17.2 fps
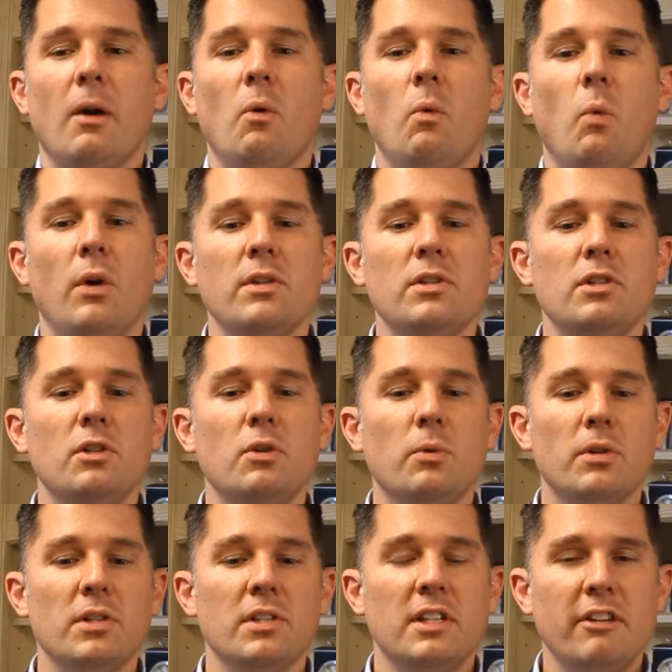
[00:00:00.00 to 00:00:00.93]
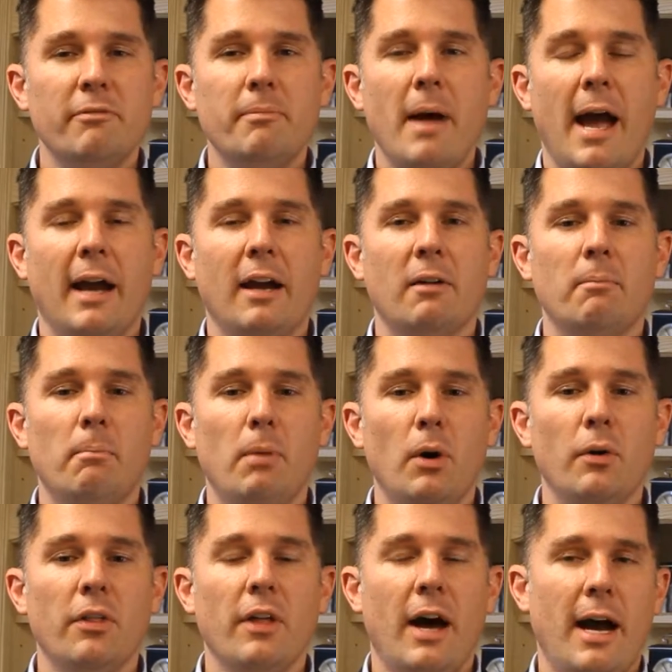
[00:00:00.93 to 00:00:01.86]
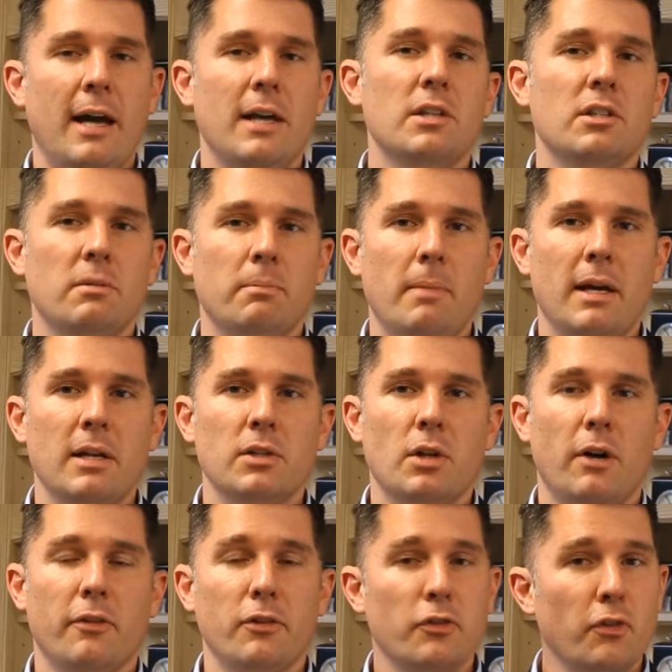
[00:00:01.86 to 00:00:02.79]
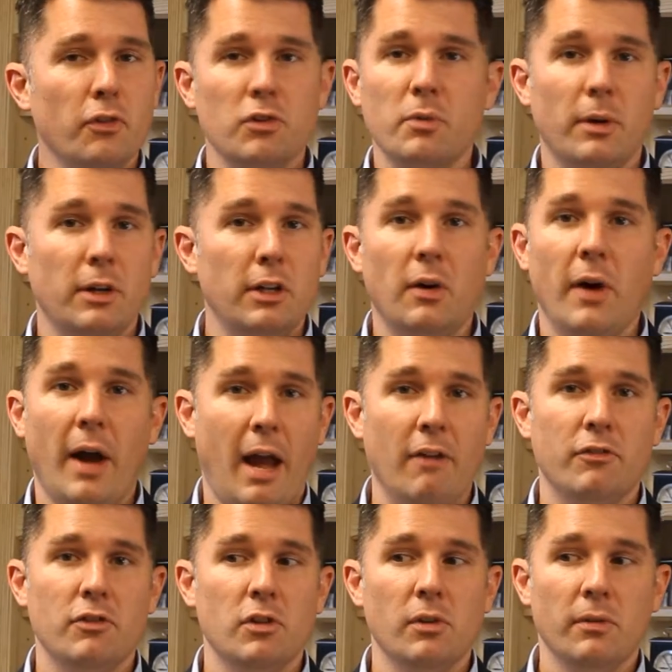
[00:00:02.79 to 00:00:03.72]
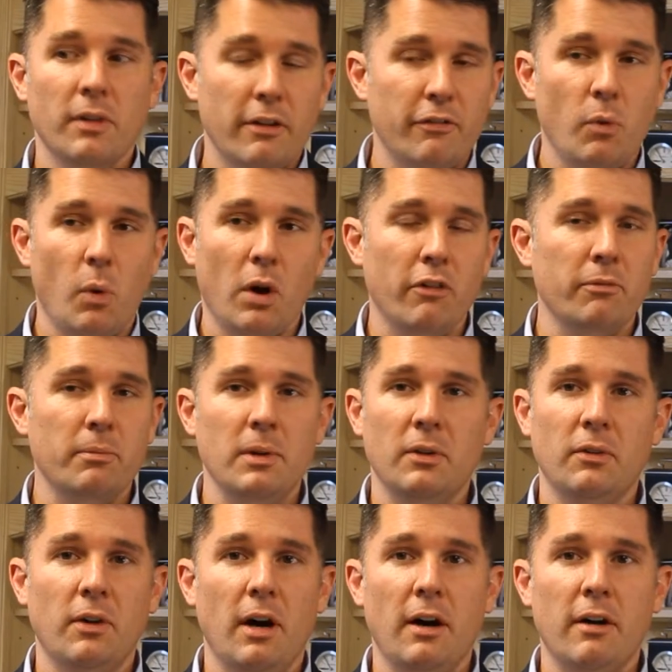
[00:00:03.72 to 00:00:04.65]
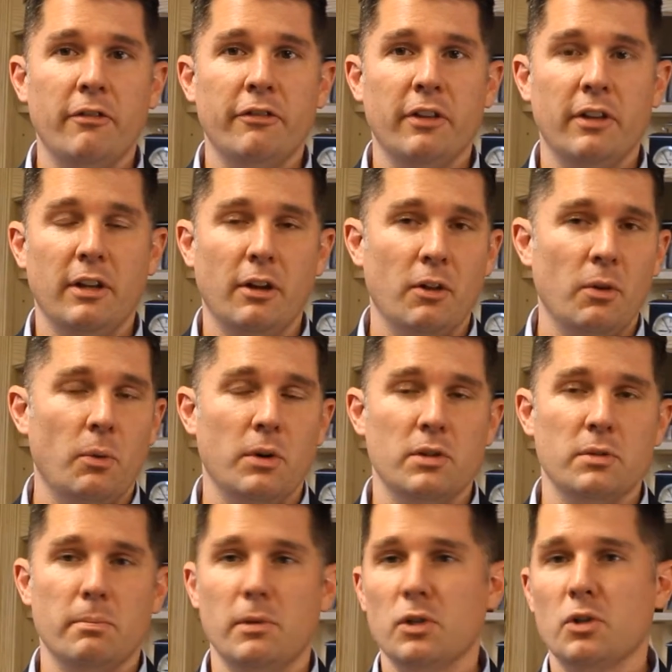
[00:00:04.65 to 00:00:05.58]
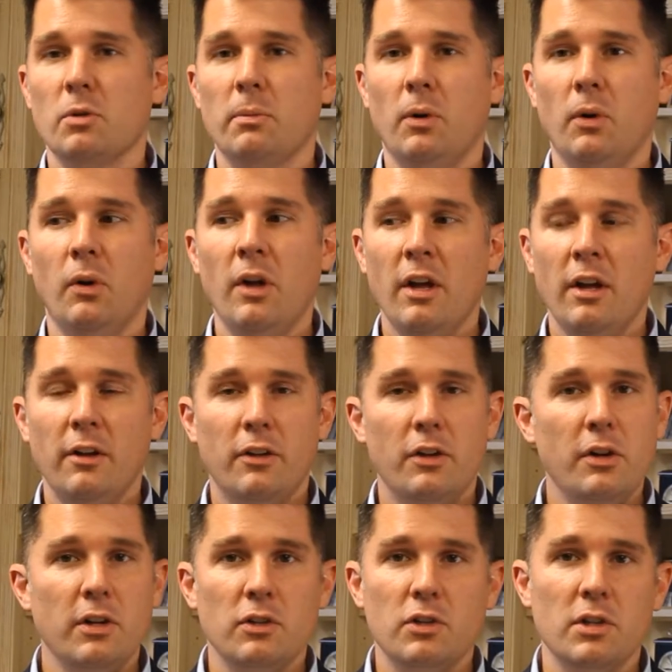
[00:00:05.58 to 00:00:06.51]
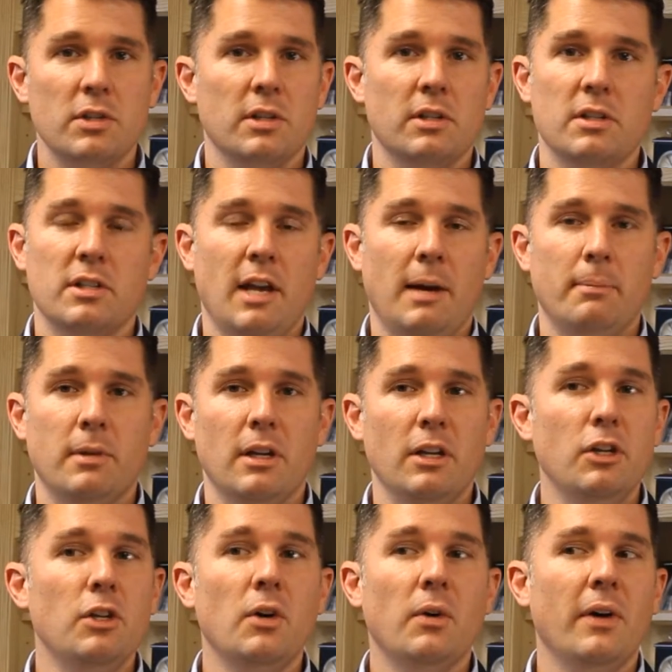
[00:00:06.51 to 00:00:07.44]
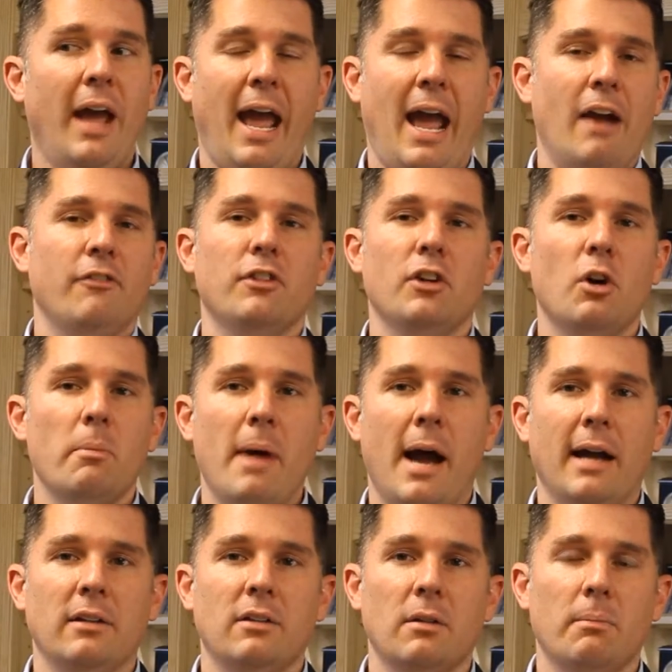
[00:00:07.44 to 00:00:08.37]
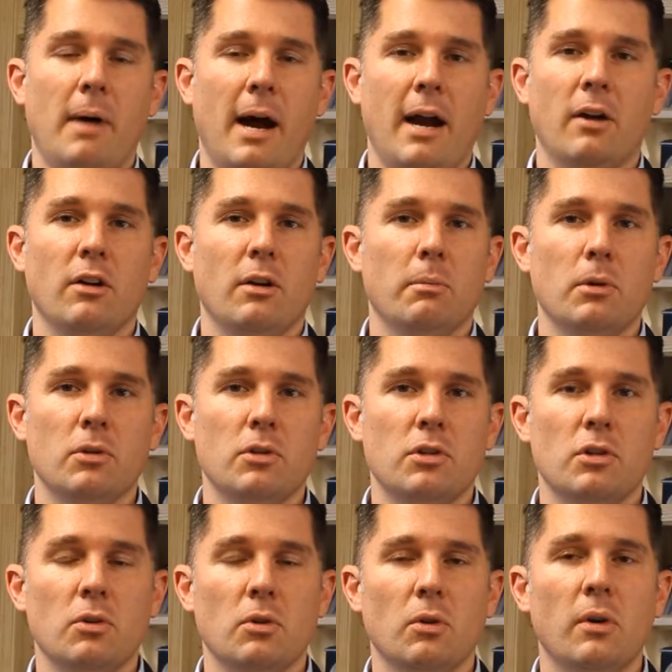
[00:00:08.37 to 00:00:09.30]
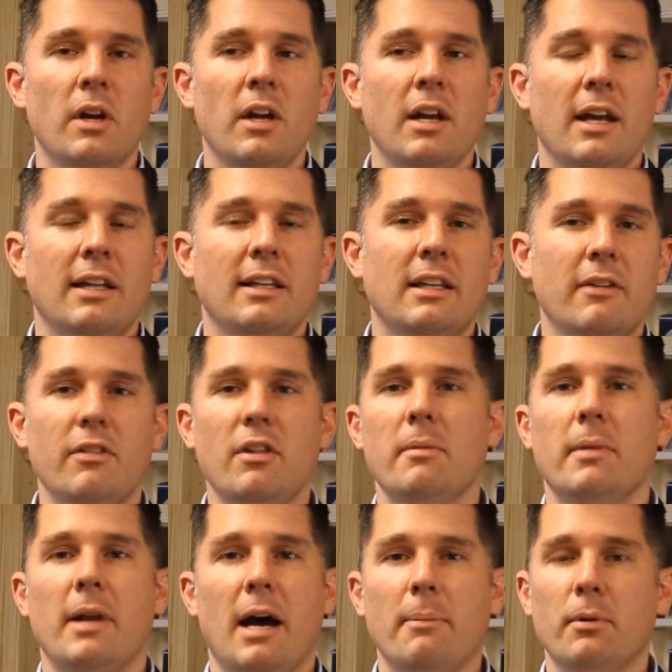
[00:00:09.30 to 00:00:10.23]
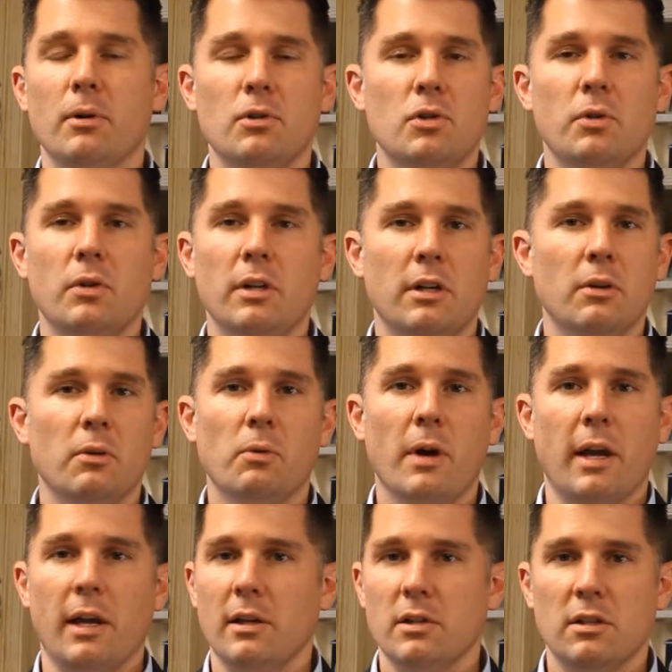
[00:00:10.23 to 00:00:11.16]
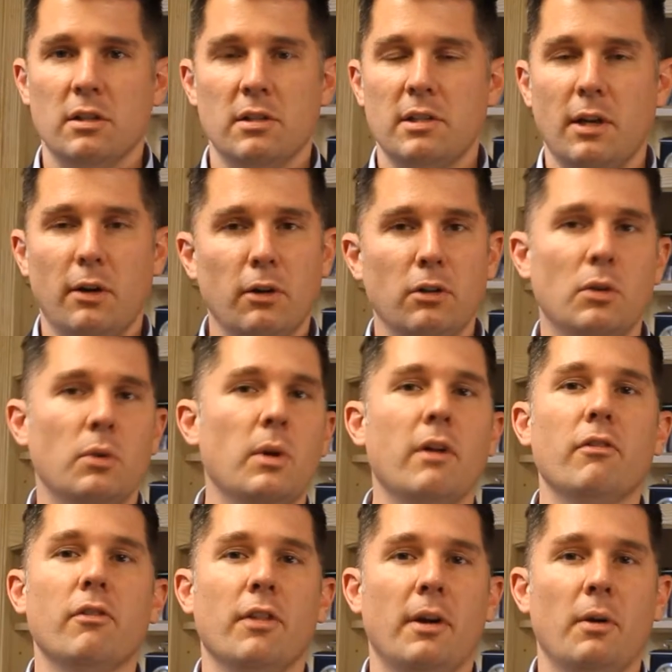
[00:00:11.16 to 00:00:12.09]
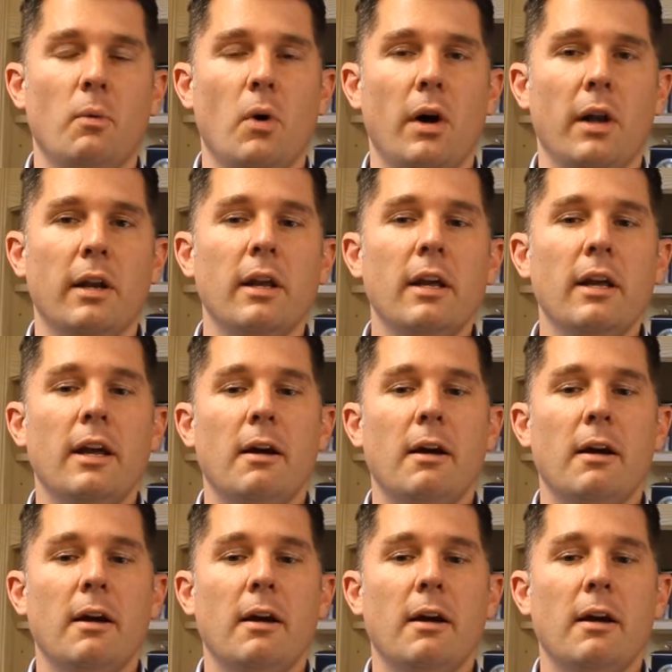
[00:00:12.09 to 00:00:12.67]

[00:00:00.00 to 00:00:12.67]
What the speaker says: Once you receive back both highest and best offers, first of all, you don't have to. If one of them you love and the other one is miserable, you can just accept it. You don't have to go back to buyer number two and give them an opportunity to raise. The seller can do whatever they want.